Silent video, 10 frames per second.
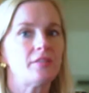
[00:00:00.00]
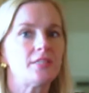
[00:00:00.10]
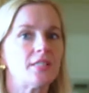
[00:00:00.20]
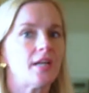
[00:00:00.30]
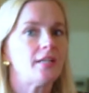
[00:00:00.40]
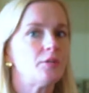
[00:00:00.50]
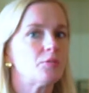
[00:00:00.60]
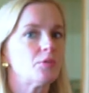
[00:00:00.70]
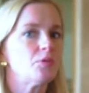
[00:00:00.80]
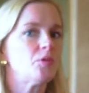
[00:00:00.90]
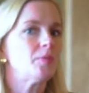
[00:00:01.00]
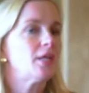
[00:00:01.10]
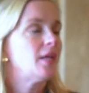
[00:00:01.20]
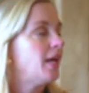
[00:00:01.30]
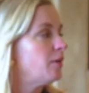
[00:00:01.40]
the dining room,
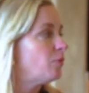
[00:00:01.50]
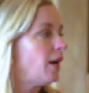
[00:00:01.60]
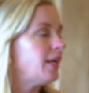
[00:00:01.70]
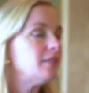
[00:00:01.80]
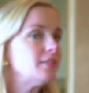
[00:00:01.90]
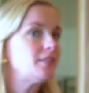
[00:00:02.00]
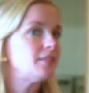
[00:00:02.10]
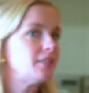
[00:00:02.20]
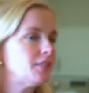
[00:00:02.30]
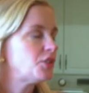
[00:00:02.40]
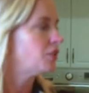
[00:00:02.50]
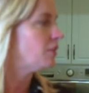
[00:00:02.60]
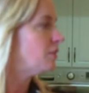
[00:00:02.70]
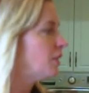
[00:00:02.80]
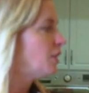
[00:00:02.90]
and right into the
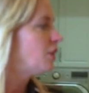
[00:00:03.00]
kitchen.